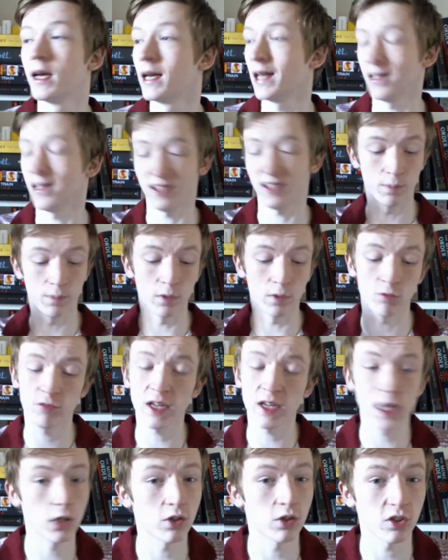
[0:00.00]
It's given me
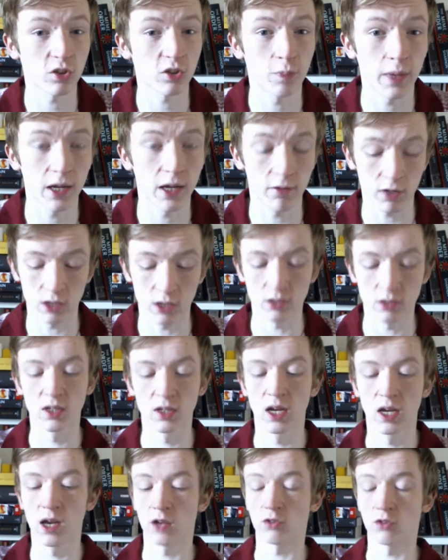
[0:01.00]
really good
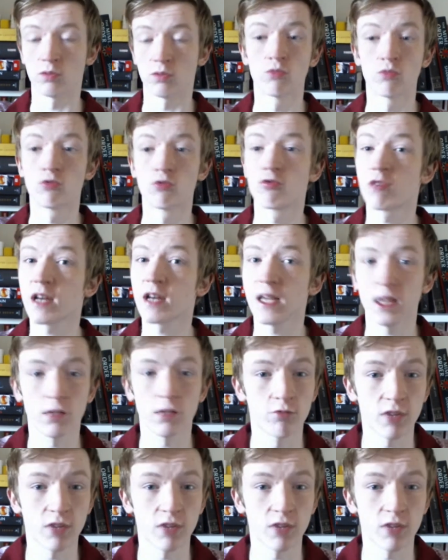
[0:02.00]
experience, some really,